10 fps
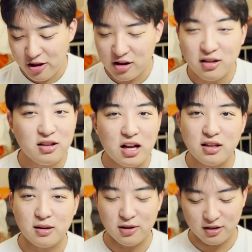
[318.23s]
It doesn't taste
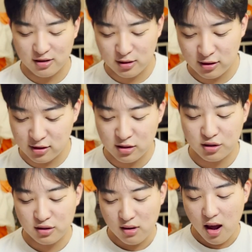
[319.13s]
like much, honestly. This
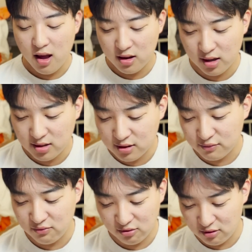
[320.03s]
this is
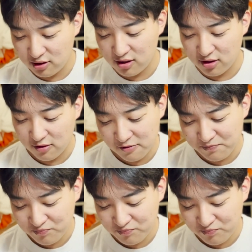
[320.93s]
really little.